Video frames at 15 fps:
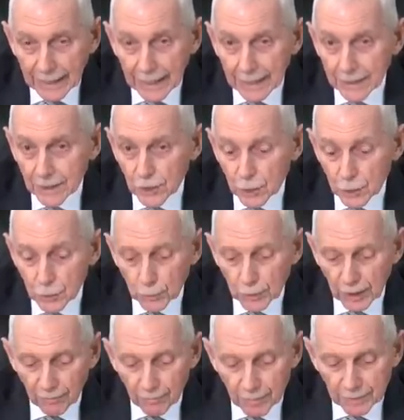Canada's new
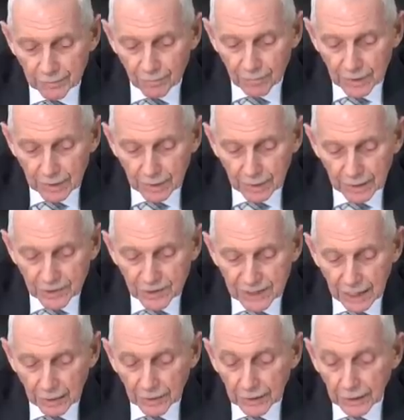government has
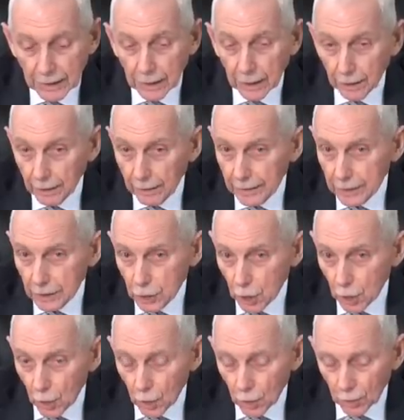sounded a clarion
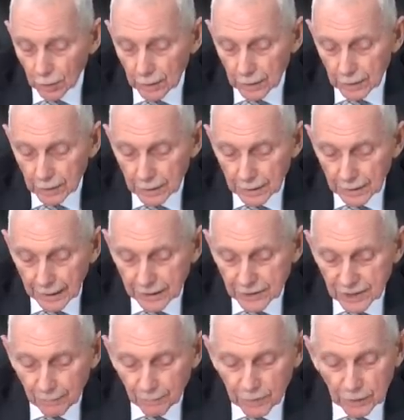call,
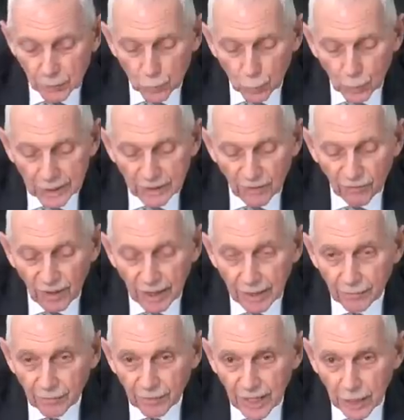accepting
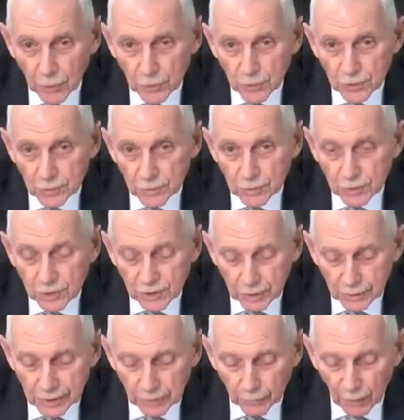25,000
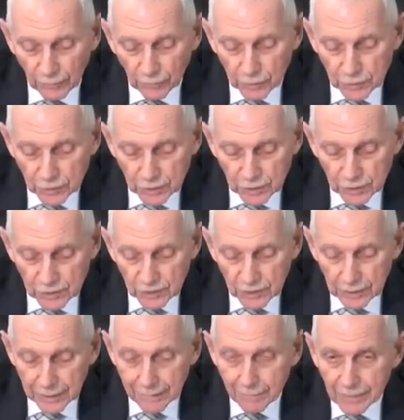Syrian refugees
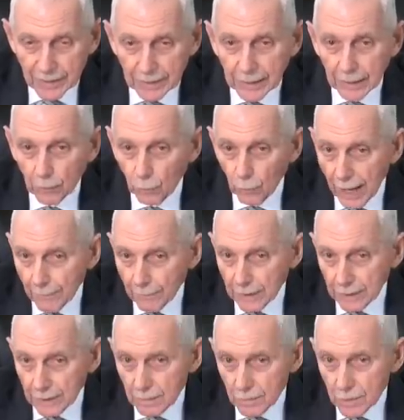in a
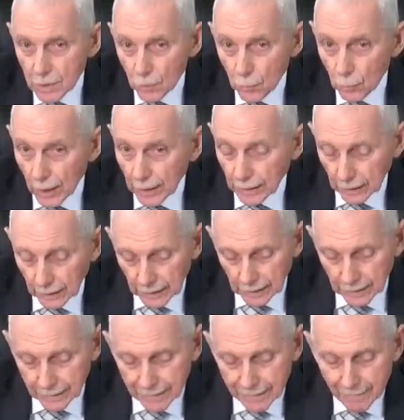rapid,
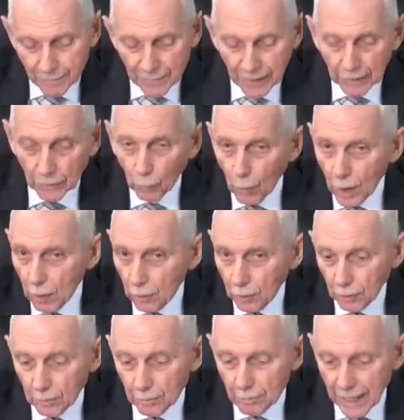regulated, and
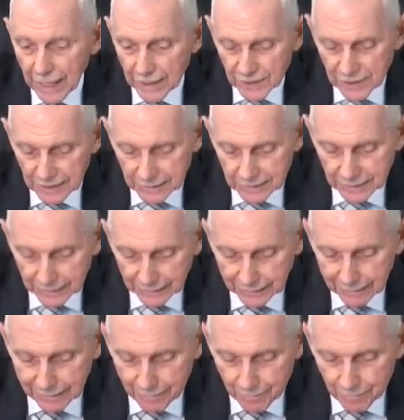welcome mass intake.